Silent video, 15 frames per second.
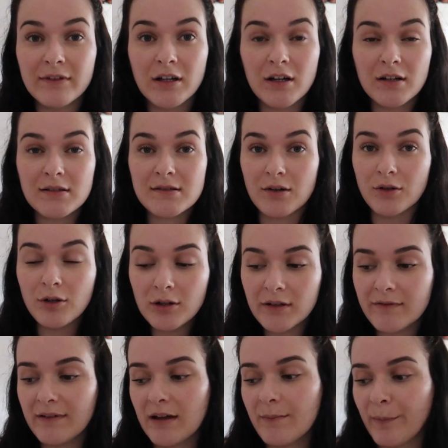vlogs, all
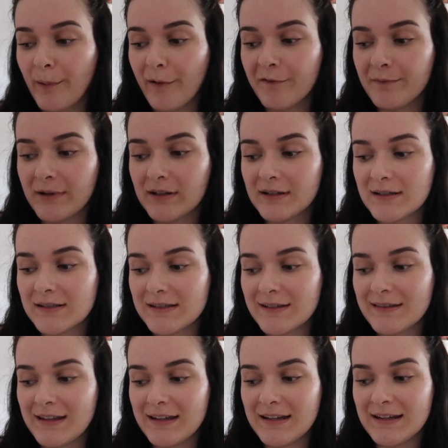of the above, because
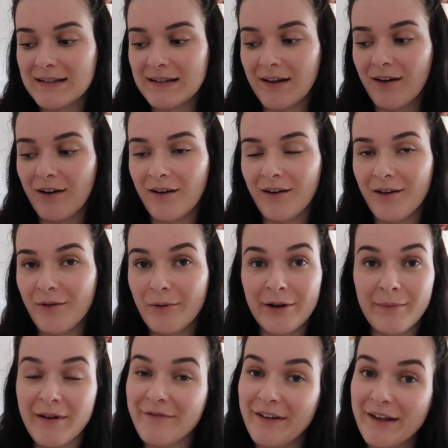these are one
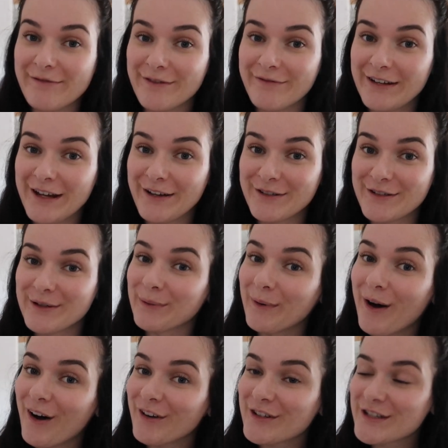of my favorite videos to
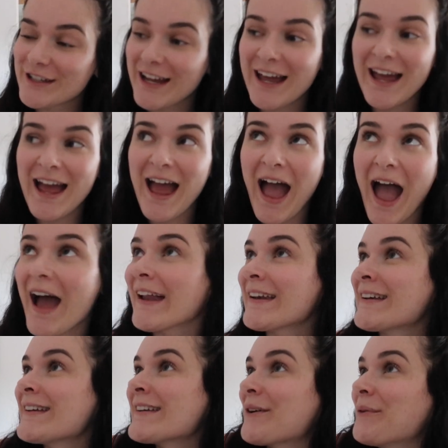watch.
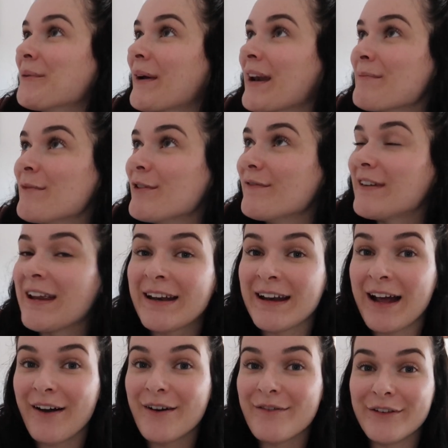And when I moved in
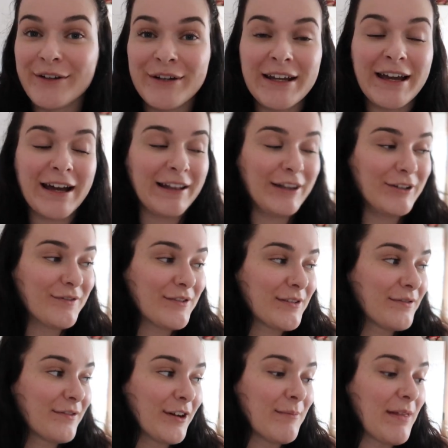and out of uni, I loved
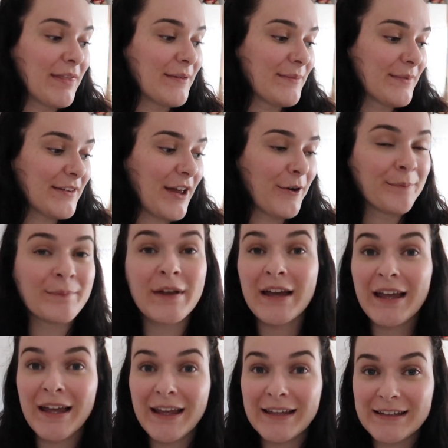filming them. So
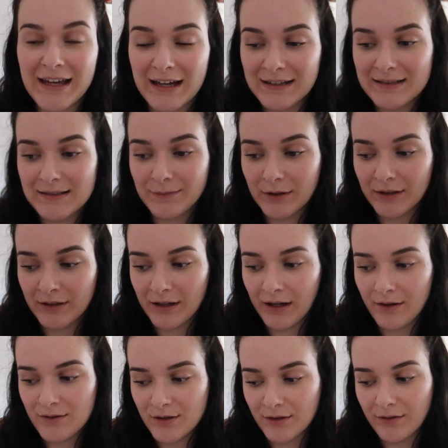yes, we're gonna go
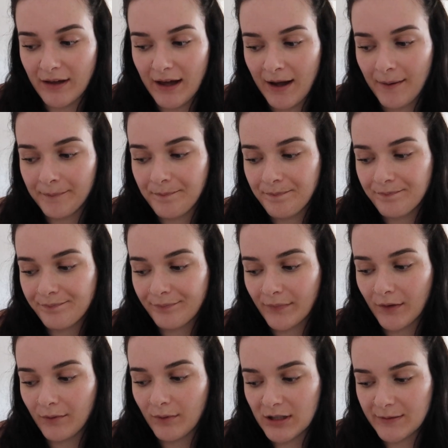and do that.
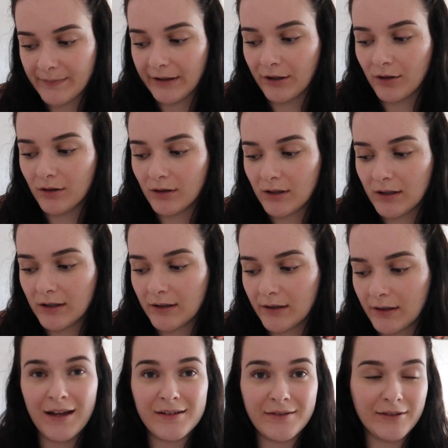Wish me luck.
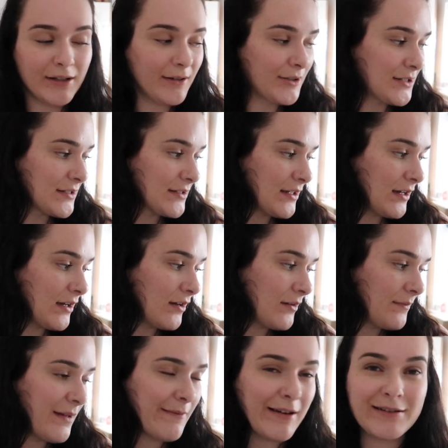I don't really know how to
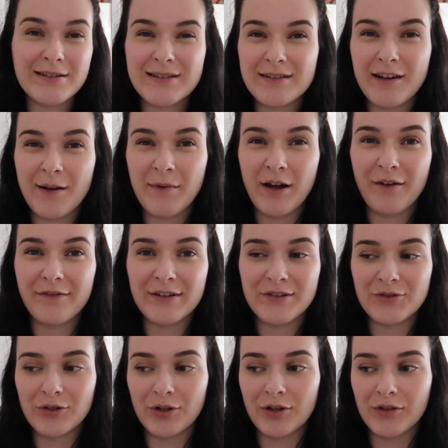start. Maybe I should start my office
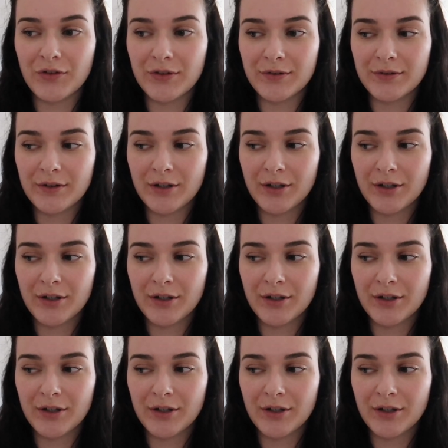drawers.